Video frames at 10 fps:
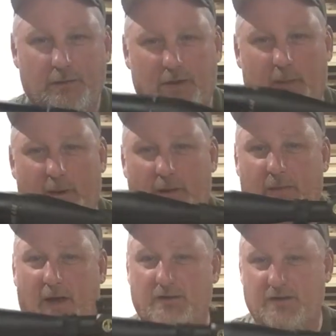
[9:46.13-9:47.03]
Got about
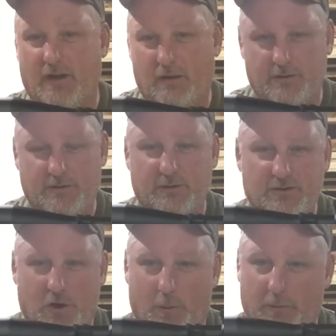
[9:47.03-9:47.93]
$1,000 in the
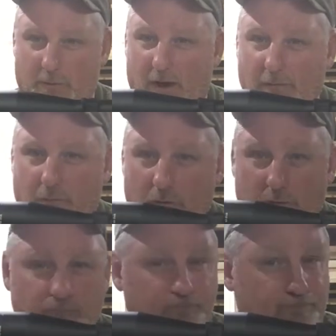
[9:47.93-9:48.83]
scope, the rifle,